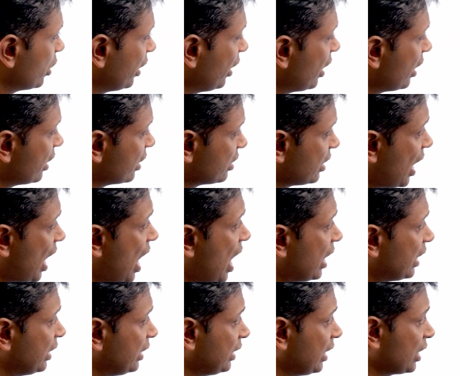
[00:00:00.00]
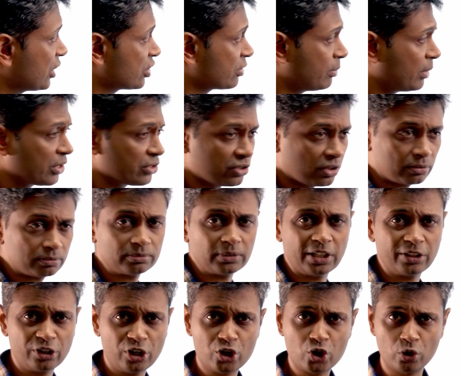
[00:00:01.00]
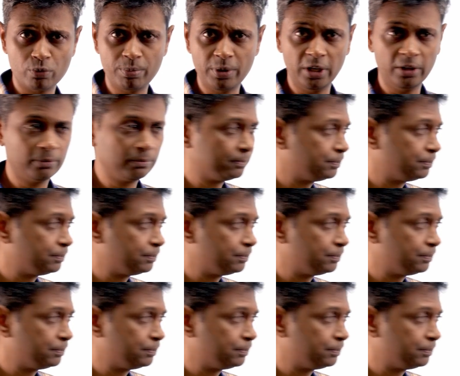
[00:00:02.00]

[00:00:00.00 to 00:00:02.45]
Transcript: regarded as a hard taskmaster, as he should be.